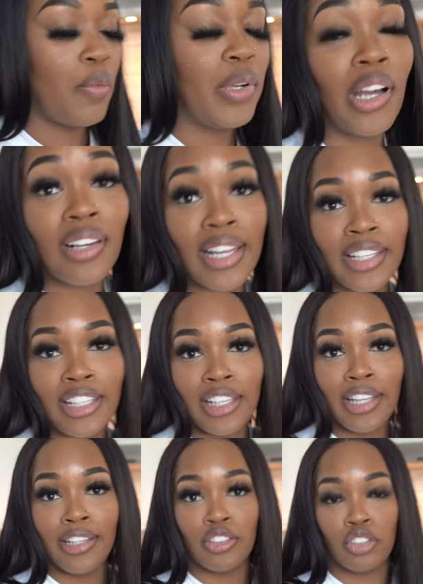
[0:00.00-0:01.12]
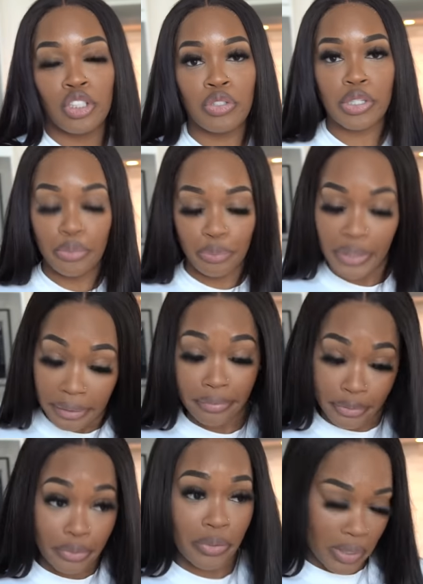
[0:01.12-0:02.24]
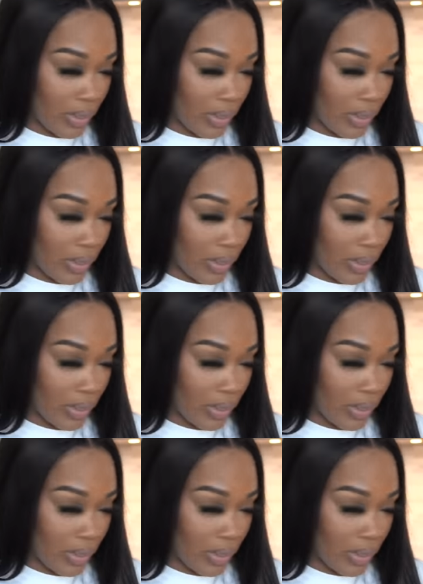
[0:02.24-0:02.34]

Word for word: We're gonna let Ken introduce the real foods,